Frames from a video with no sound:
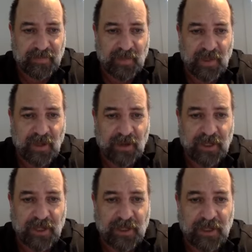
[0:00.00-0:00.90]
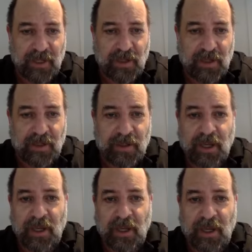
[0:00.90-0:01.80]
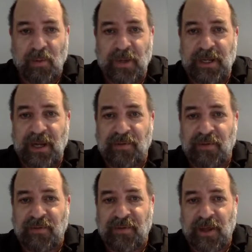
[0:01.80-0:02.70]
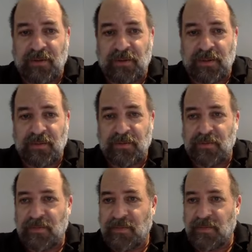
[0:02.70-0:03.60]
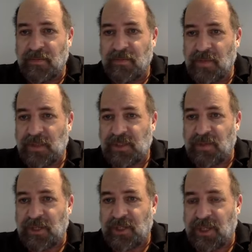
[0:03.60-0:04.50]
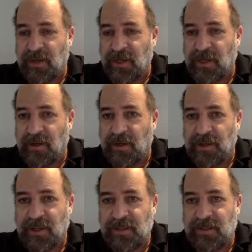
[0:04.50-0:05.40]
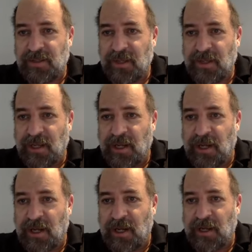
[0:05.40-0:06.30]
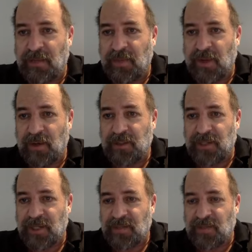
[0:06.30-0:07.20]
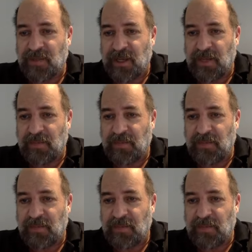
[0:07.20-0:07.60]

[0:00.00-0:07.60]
Okay. We never found the screen sharing here on this, and I apologize for that.